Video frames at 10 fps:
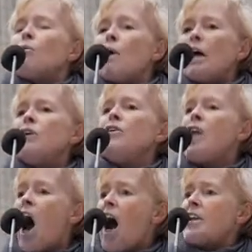will
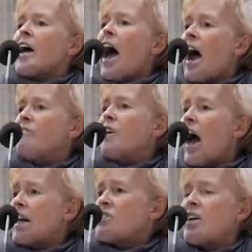not have
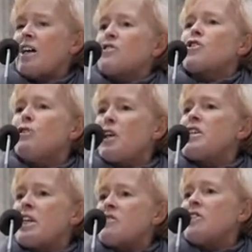access to a
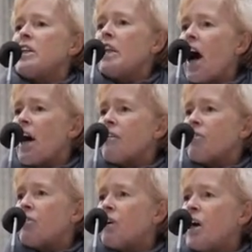decent
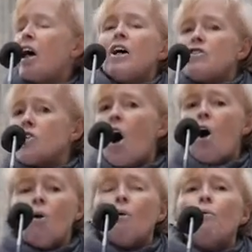life. So
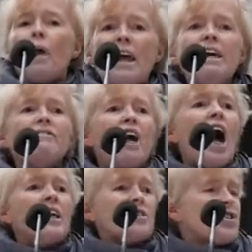we've
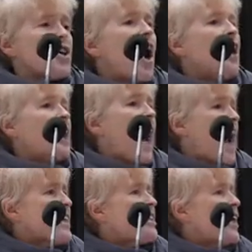got to start
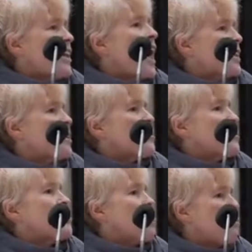acting like this
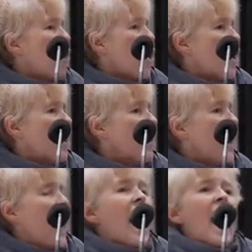is a war.
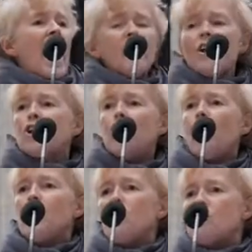And the
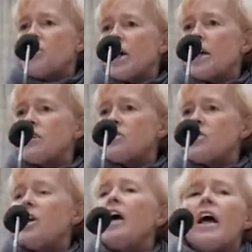good news
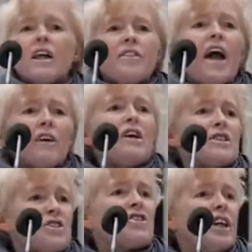is, there
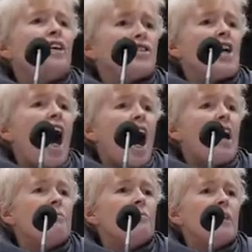is still
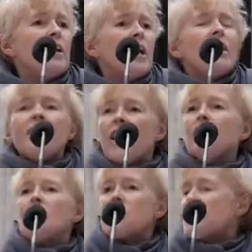time. There is